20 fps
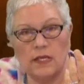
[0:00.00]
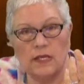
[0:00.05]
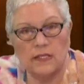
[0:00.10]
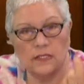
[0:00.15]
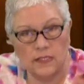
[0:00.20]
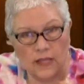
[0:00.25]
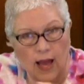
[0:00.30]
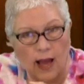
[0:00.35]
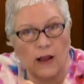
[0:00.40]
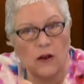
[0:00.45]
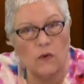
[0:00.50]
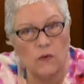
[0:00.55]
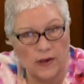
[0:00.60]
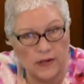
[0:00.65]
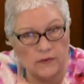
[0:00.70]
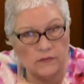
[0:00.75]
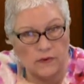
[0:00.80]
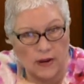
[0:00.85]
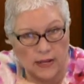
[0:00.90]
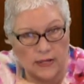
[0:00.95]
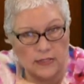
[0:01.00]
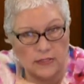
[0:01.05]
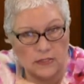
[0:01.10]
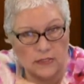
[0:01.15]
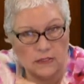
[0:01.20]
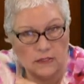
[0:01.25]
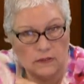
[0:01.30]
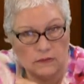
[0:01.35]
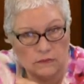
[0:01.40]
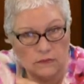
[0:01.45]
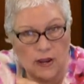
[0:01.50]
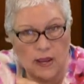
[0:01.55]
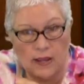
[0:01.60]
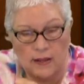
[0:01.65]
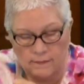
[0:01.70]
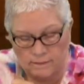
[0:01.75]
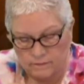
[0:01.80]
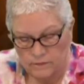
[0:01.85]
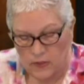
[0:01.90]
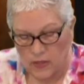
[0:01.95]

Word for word: is not quite right, right?